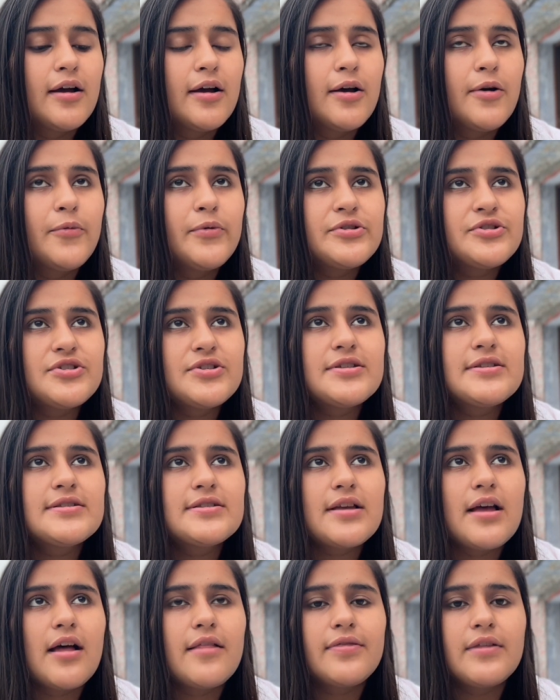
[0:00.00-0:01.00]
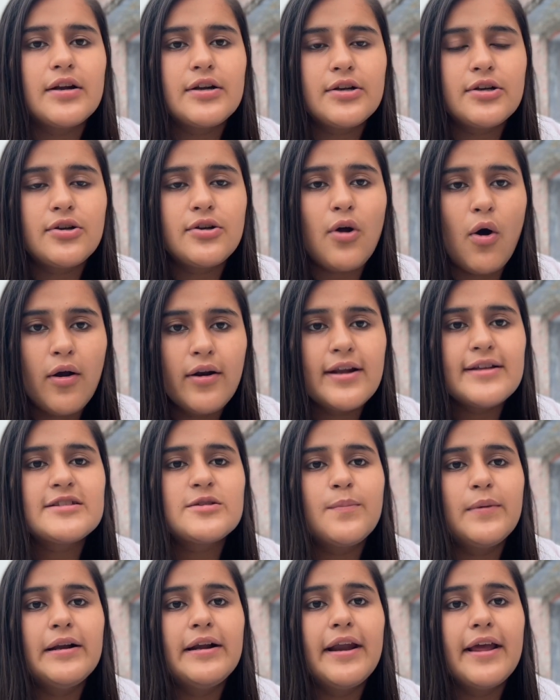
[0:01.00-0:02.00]
Which is the
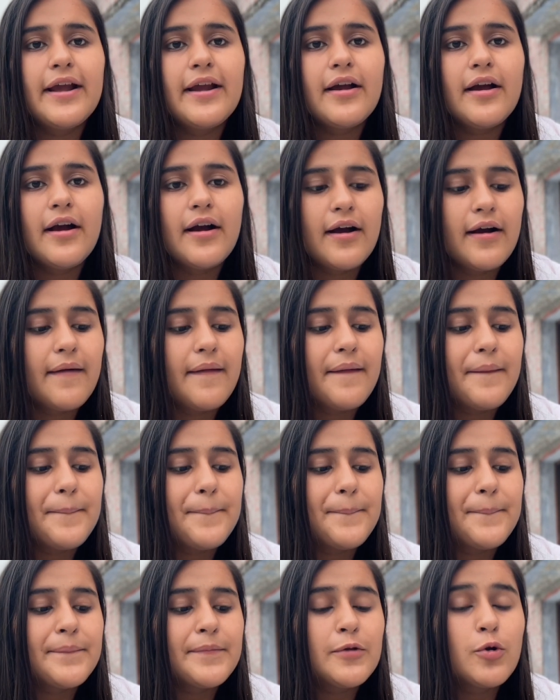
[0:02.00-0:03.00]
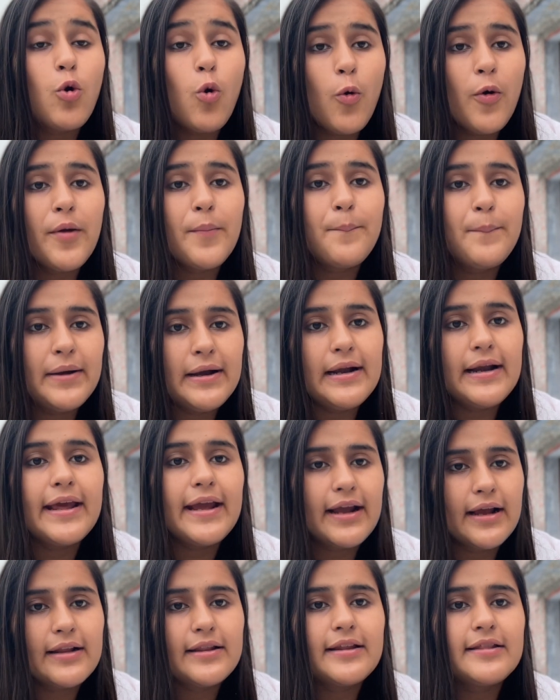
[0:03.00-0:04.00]
tallest building
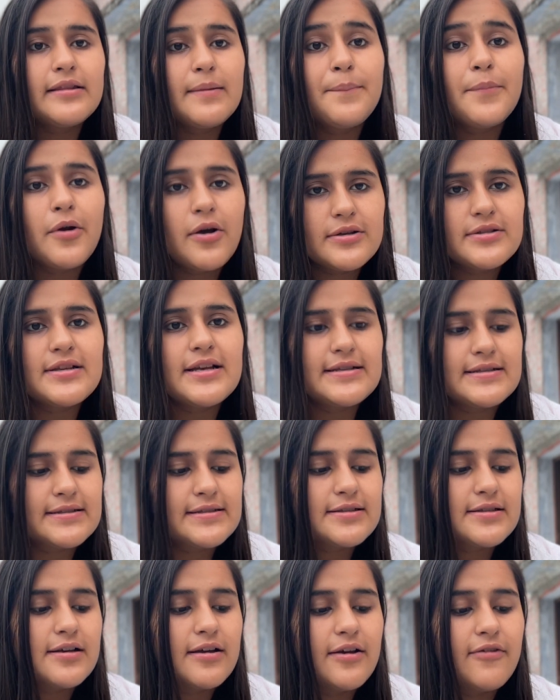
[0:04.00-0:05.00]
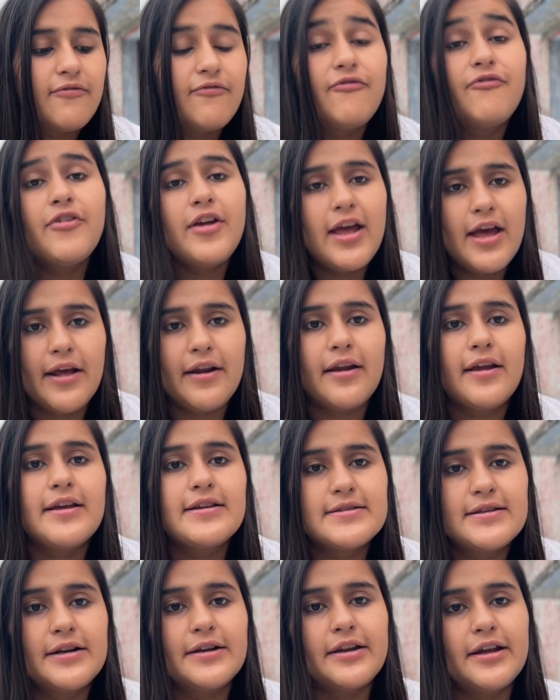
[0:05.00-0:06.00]
building in the process? Where
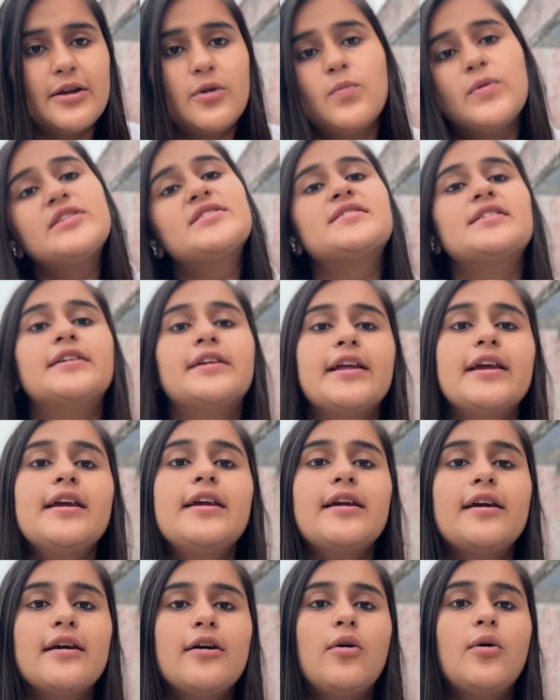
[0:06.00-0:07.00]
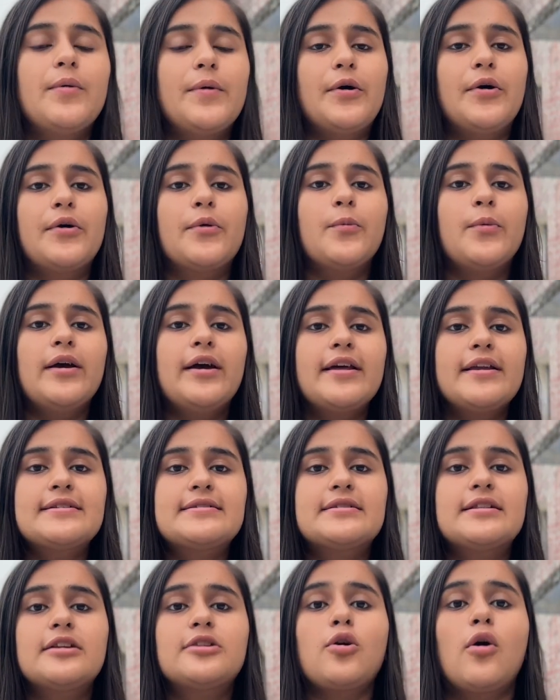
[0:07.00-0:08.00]
is it? In which city or where
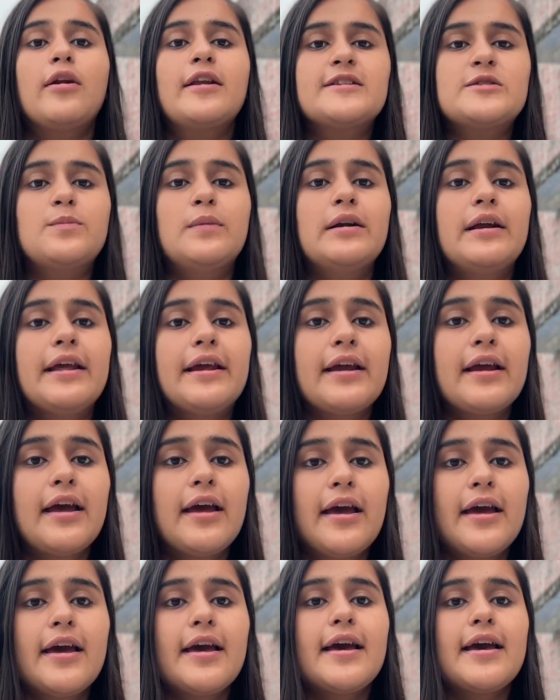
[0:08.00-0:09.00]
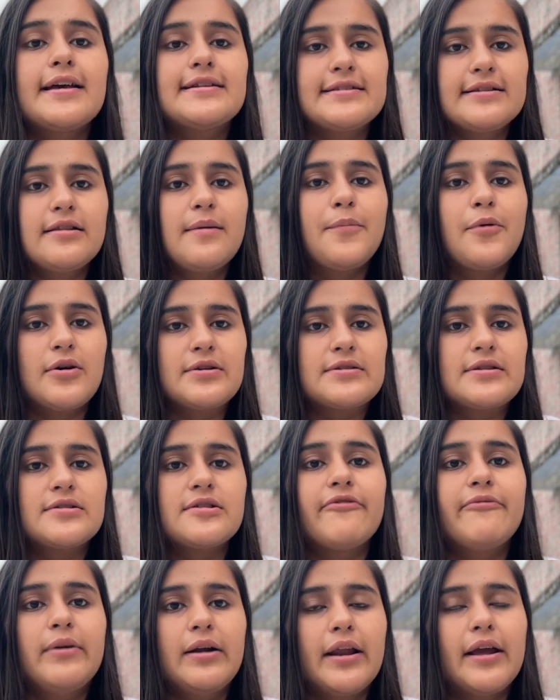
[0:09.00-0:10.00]
is the tallest building is in the process
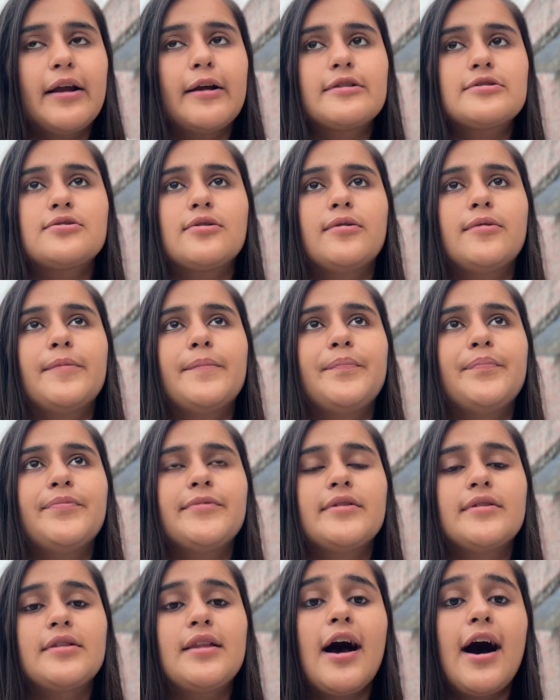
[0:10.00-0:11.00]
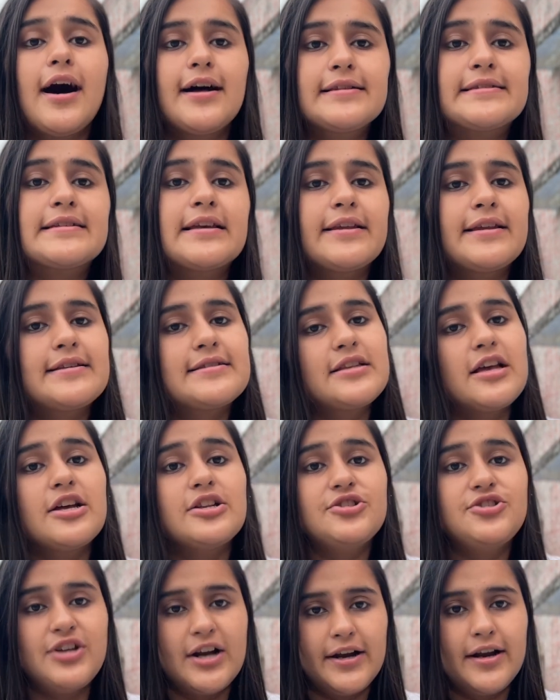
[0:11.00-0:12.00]
of building? So, the answer is
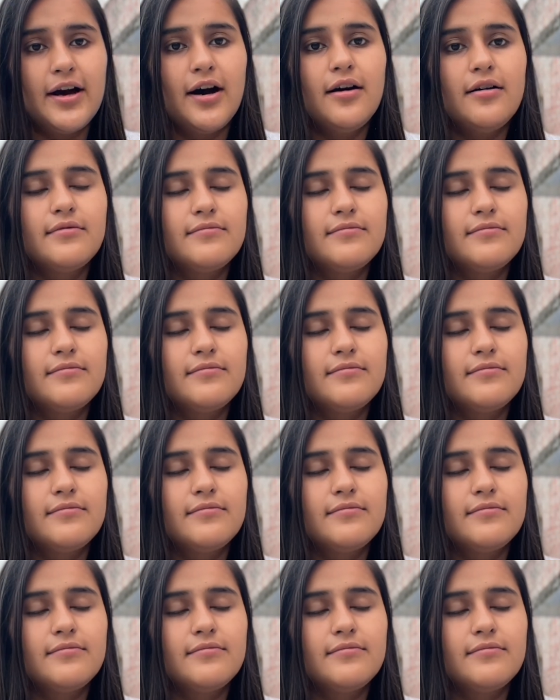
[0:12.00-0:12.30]
Jeddah.